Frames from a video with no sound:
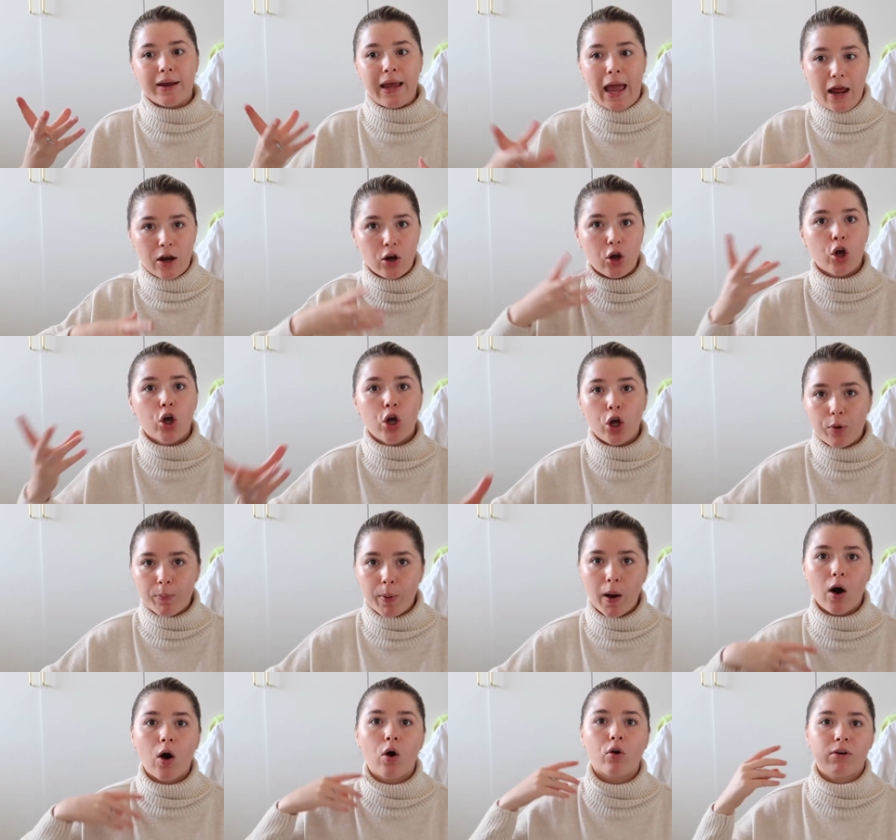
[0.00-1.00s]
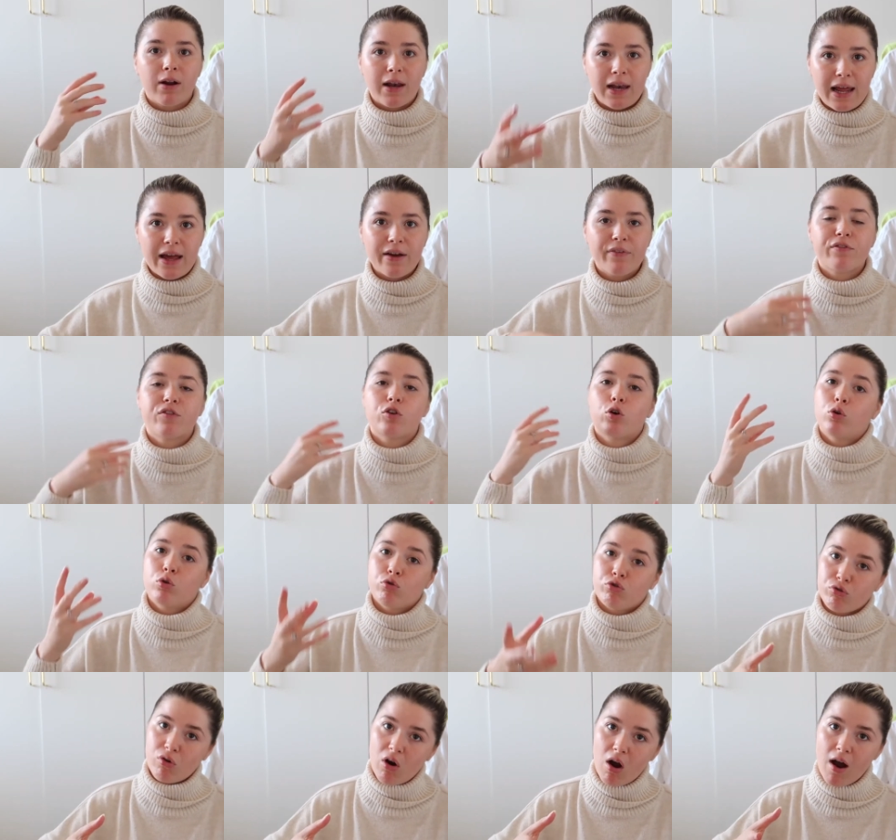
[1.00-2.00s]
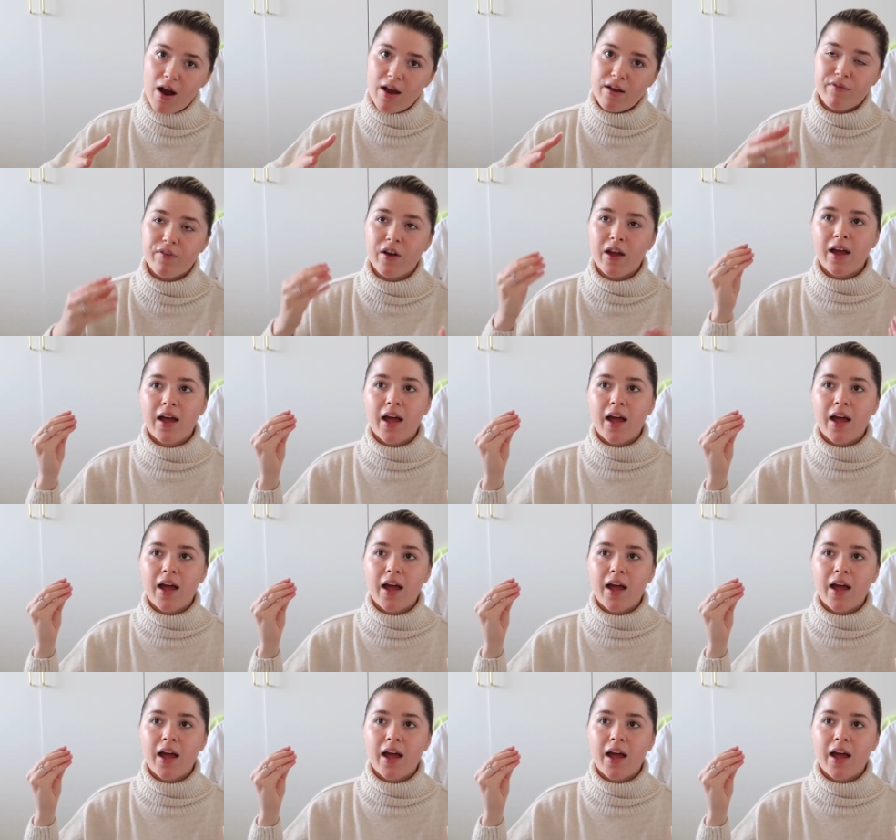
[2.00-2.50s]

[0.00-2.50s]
get an Uber or a Lyft or drive,